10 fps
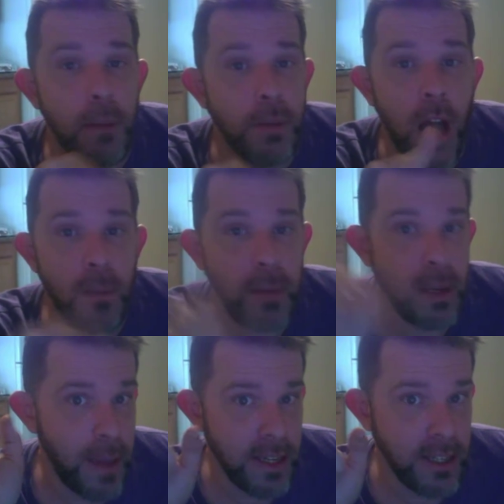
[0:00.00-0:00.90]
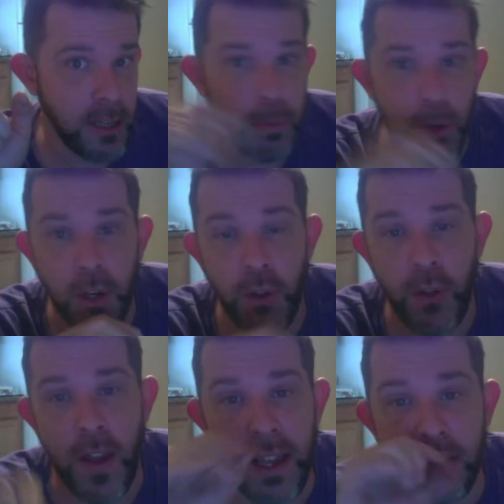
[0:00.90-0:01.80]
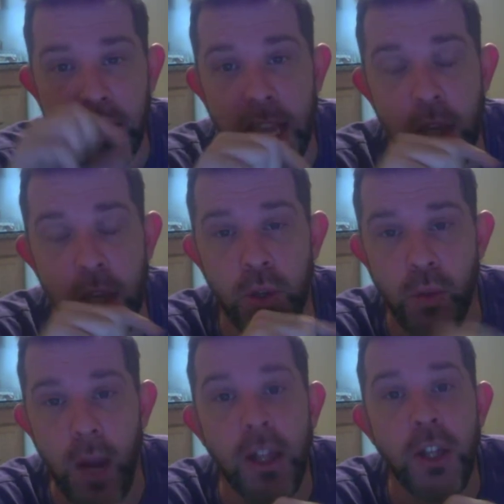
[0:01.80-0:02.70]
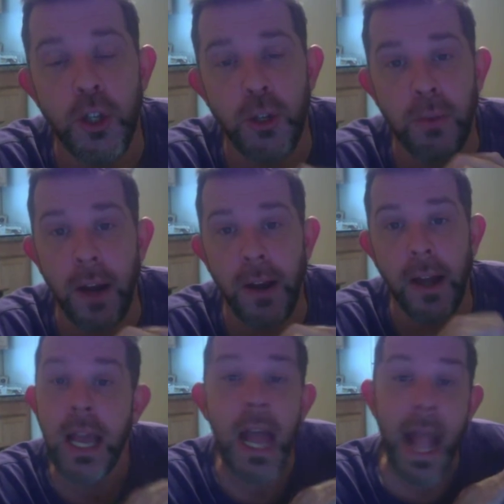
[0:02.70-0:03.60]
Copy and paste it, put it in your thing, it'll take you directly to the product.